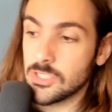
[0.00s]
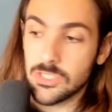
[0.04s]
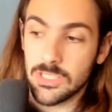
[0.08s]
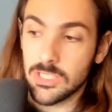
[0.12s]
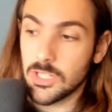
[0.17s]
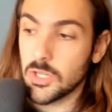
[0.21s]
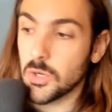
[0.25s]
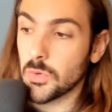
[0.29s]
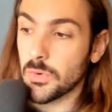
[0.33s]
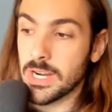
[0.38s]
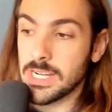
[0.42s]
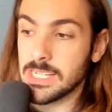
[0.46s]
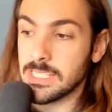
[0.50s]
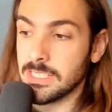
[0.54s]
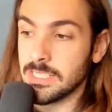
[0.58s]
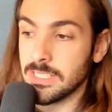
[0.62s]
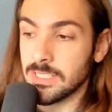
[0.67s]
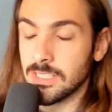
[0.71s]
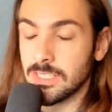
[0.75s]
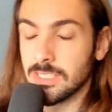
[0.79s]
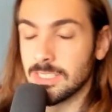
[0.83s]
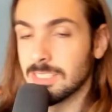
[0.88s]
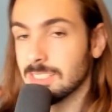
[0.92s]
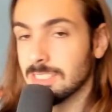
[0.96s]
great
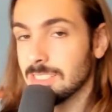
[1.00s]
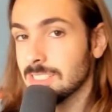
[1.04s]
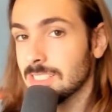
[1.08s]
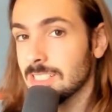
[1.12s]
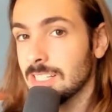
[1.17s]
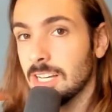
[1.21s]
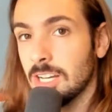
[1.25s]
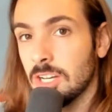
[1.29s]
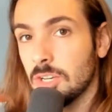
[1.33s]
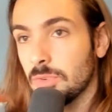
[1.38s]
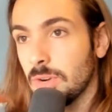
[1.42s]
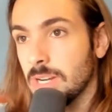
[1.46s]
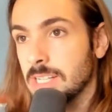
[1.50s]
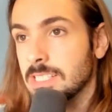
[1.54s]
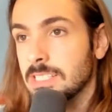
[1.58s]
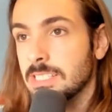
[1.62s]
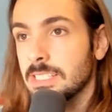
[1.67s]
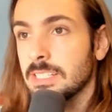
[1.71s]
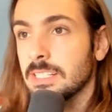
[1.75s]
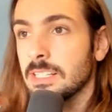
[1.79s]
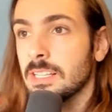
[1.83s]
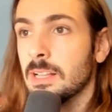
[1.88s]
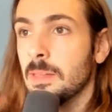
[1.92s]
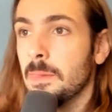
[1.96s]
deal. Great
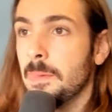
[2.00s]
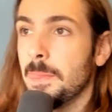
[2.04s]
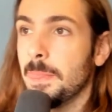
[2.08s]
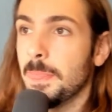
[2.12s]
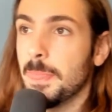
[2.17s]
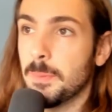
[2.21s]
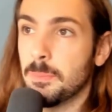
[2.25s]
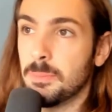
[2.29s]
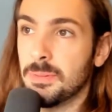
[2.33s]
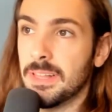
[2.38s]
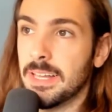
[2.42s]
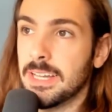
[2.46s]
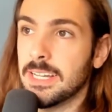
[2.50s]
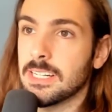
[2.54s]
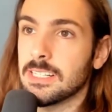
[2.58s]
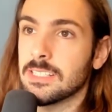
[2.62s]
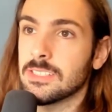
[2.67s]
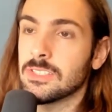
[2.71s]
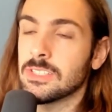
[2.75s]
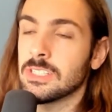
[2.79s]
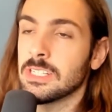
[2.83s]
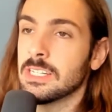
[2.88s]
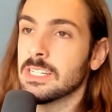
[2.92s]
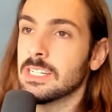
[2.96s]
deal. The
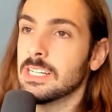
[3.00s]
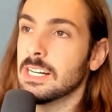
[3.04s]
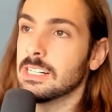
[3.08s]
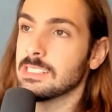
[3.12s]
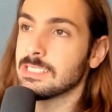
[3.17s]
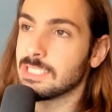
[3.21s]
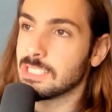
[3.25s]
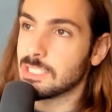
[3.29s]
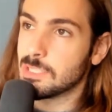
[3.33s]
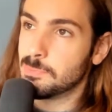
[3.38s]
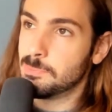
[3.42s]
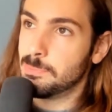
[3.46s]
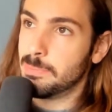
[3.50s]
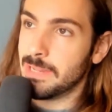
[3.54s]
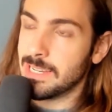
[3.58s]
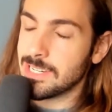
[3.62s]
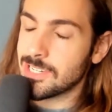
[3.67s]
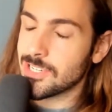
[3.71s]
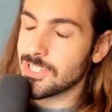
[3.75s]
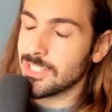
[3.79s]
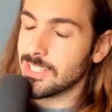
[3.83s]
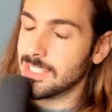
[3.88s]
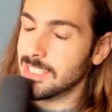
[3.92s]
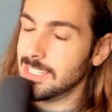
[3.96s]
players,
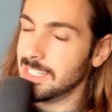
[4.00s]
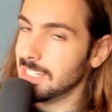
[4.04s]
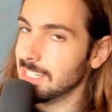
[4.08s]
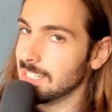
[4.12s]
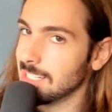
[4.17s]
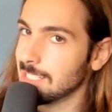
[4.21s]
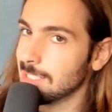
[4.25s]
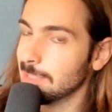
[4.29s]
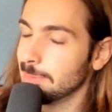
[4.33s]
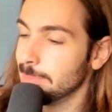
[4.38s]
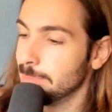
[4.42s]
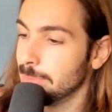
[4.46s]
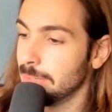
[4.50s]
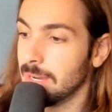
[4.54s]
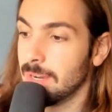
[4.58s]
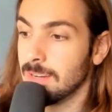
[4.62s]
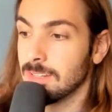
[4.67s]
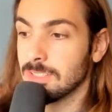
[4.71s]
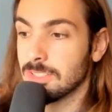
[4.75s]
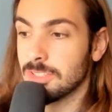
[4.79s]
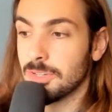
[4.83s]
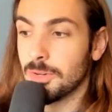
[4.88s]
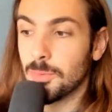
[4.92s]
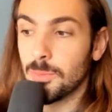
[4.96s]
especially
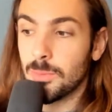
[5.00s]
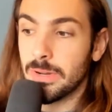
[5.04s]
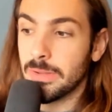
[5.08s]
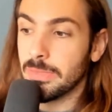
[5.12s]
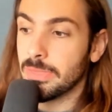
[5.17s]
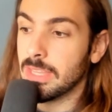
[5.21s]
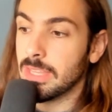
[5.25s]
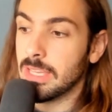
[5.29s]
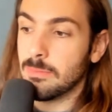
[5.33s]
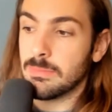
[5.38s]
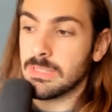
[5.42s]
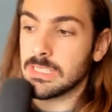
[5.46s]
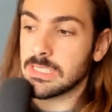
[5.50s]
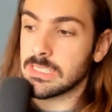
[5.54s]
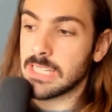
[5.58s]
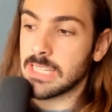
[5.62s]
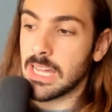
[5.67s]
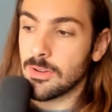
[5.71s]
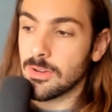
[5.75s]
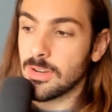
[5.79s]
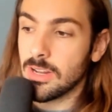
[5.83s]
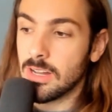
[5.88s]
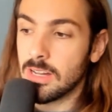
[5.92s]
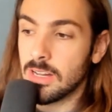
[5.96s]
compared to what they missed
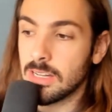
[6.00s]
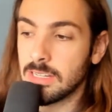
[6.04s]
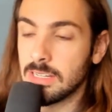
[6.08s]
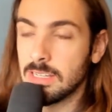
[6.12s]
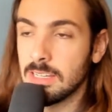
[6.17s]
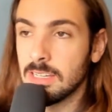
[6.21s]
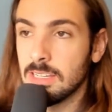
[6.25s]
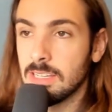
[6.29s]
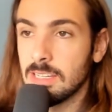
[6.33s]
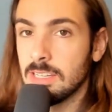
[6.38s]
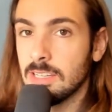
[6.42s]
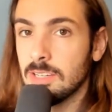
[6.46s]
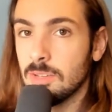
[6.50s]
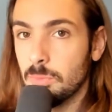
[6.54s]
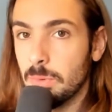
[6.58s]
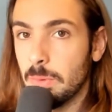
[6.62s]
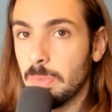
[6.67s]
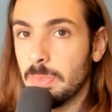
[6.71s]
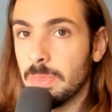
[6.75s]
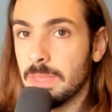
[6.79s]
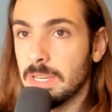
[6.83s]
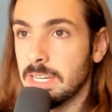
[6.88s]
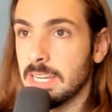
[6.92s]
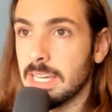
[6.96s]
out on with
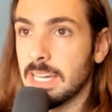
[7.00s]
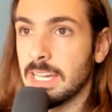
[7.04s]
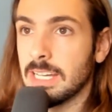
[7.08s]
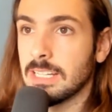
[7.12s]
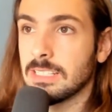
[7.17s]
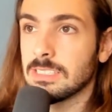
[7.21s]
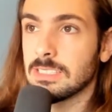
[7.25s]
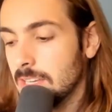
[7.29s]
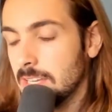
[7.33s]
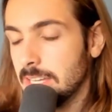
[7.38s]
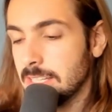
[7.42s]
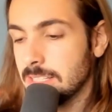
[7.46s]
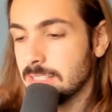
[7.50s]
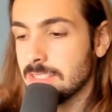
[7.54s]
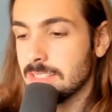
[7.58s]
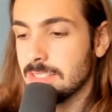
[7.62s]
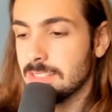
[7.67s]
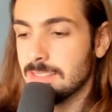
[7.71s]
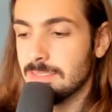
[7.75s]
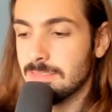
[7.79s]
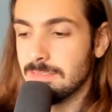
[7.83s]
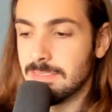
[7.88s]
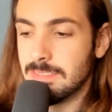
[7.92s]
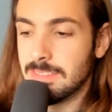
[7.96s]
the Knicks, it's
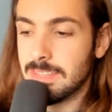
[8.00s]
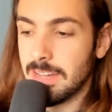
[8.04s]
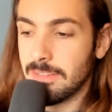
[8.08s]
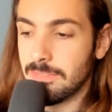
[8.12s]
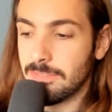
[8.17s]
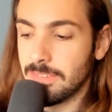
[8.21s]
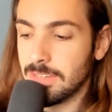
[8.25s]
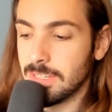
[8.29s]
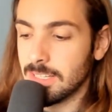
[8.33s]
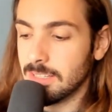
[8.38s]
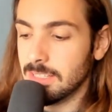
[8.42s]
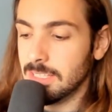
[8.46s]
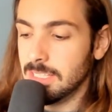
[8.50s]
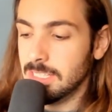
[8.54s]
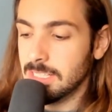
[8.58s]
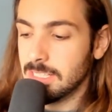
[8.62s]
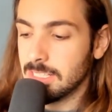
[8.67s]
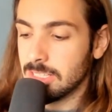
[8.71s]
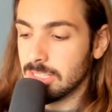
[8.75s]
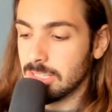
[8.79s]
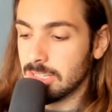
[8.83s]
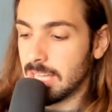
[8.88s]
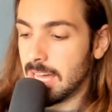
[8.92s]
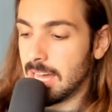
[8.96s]
definitely
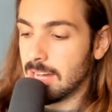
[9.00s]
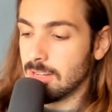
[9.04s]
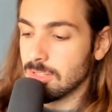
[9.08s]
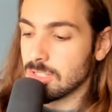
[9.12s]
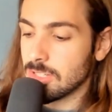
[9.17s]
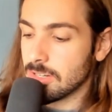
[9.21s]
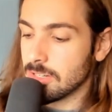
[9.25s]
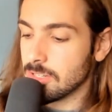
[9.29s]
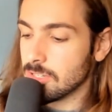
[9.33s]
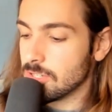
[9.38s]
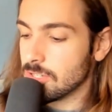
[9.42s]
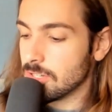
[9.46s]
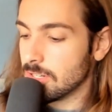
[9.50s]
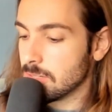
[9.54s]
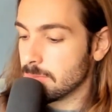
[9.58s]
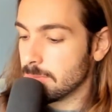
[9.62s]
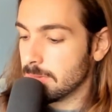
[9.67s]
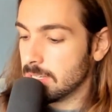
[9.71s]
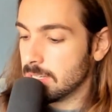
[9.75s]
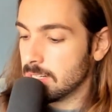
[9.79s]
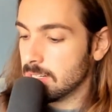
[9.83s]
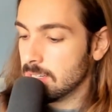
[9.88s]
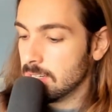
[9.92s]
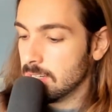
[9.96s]
clouds our
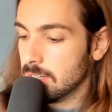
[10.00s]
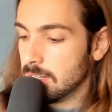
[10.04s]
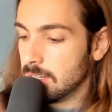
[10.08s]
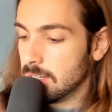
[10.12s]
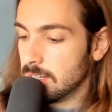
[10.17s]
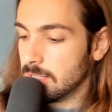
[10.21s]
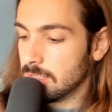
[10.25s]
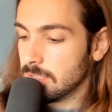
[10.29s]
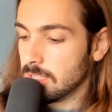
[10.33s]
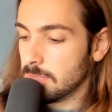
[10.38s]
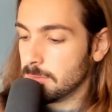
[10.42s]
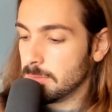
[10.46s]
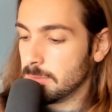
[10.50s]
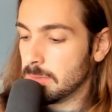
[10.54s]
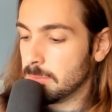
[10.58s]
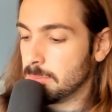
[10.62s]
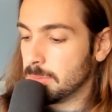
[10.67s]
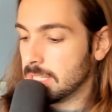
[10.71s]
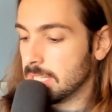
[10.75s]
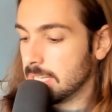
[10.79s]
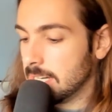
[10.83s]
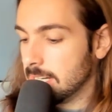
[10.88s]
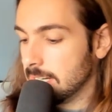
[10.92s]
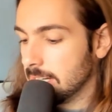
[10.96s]
judgment a little bit. But
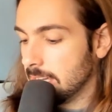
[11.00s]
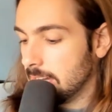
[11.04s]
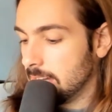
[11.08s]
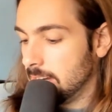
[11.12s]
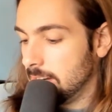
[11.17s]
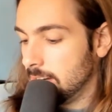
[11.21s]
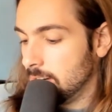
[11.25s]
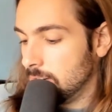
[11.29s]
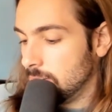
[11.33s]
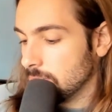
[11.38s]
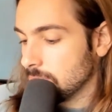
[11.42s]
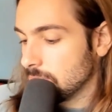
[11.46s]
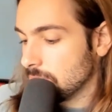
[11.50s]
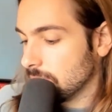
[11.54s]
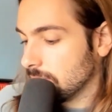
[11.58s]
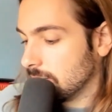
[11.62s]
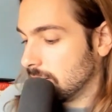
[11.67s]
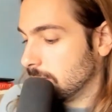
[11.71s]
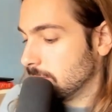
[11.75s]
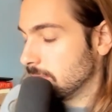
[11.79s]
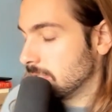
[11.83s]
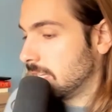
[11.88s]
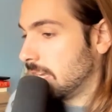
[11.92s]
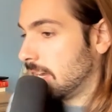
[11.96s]
then again, it also
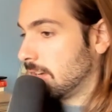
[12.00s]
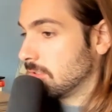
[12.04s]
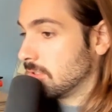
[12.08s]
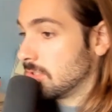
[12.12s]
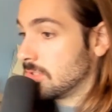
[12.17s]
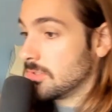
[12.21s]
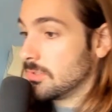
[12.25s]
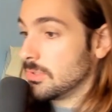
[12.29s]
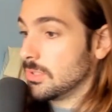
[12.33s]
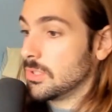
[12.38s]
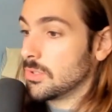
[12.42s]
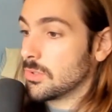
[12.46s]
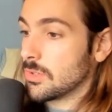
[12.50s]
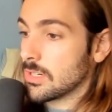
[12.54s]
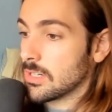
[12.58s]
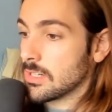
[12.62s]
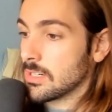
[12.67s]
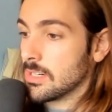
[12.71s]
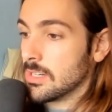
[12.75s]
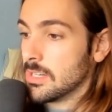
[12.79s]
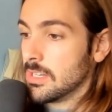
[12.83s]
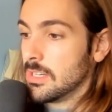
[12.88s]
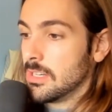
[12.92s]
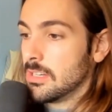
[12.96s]
comes down to your
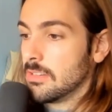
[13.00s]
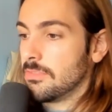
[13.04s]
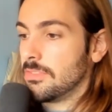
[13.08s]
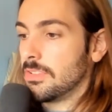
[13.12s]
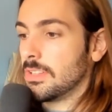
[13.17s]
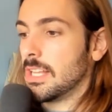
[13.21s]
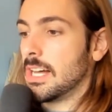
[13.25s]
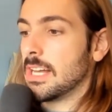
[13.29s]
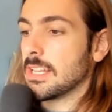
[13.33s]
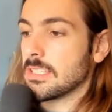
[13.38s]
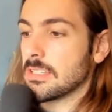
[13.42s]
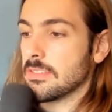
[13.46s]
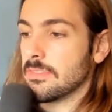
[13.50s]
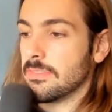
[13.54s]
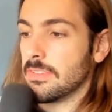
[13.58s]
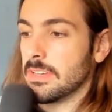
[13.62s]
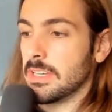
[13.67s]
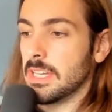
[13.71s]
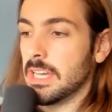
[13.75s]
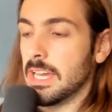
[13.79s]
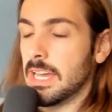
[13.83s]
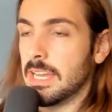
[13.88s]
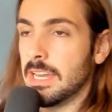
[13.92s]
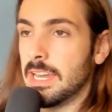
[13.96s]

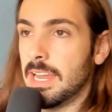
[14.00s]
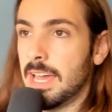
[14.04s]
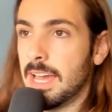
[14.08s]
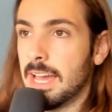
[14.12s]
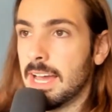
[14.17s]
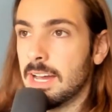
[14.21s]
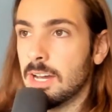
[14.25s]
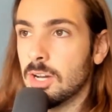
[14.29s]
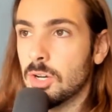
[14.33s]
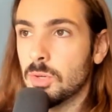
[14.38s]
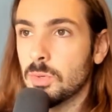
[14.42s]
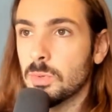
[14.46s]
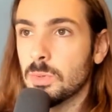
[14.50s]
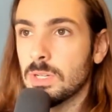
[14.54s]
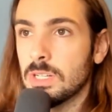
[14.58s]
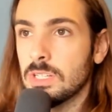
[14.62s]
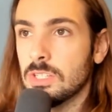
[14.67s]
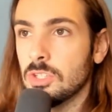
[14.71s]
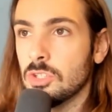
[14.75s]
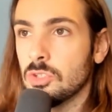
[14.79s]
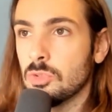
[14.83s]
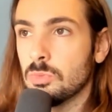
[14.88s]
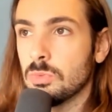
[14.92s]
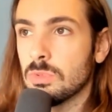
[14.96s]
philosophy and how
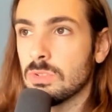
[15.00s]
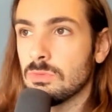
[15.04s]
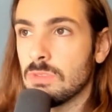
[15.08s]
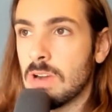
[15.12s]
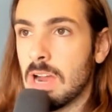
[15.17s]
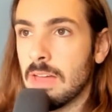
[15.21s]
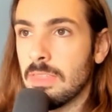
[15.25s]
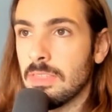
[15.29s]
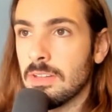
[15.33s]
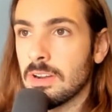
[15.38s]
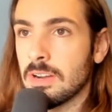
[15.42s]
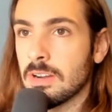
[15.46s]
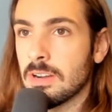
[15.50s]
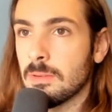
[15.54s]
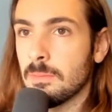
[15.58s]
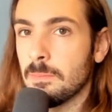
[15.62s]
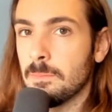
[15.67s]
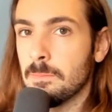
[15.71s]
you would rather